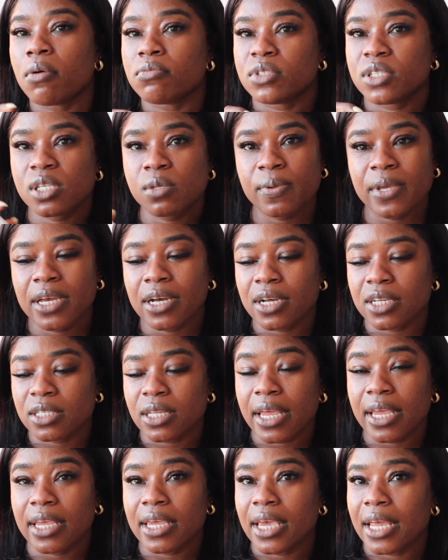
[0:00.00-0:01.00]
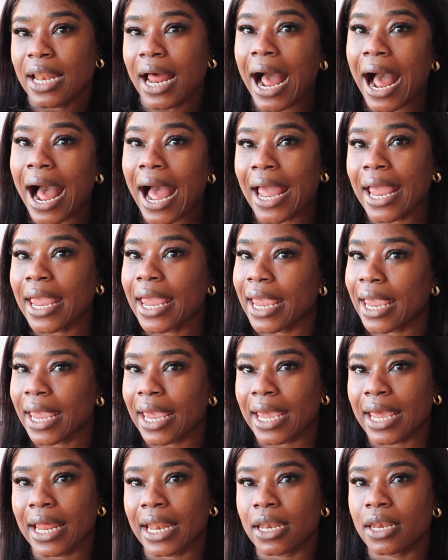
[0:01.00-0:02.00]
Just because, again, I
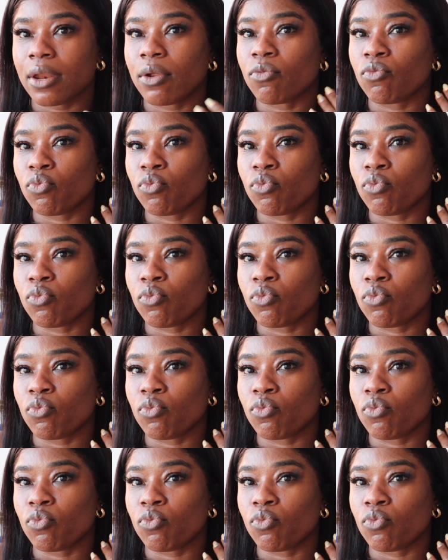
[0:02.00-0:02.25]
had